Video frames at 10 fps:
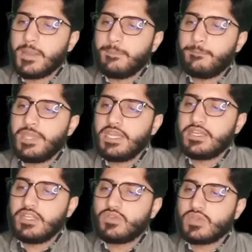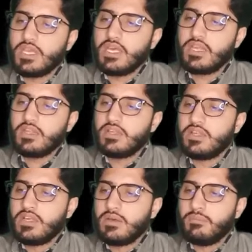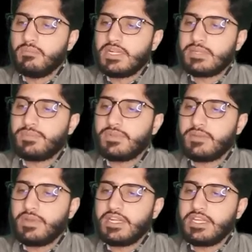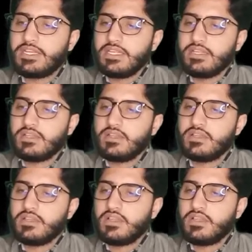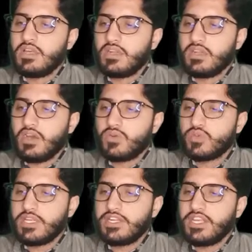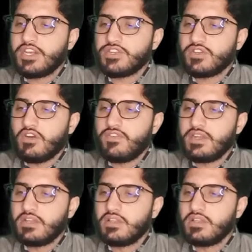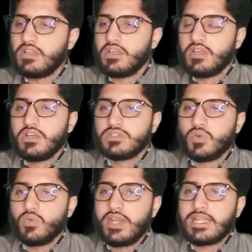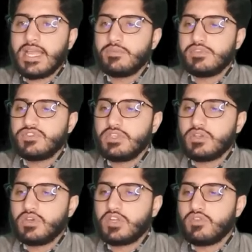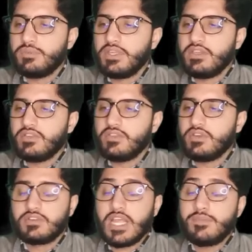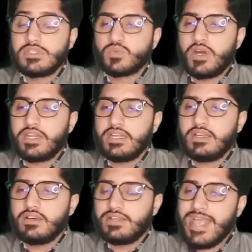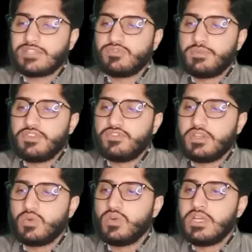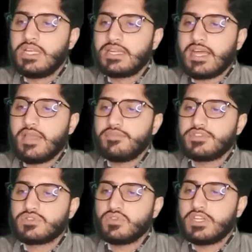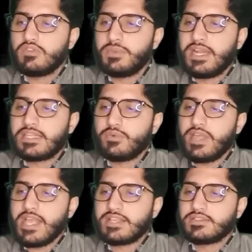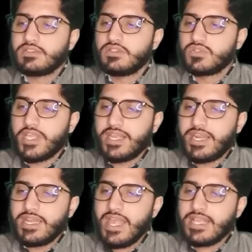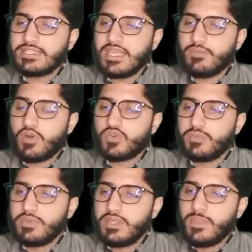bt square multiplied by dt. Now do the integration of it. So one time is 0, it would be time is 1, x would be 0, time is 2, it would be, let's suppose, x. So I can write x came out to be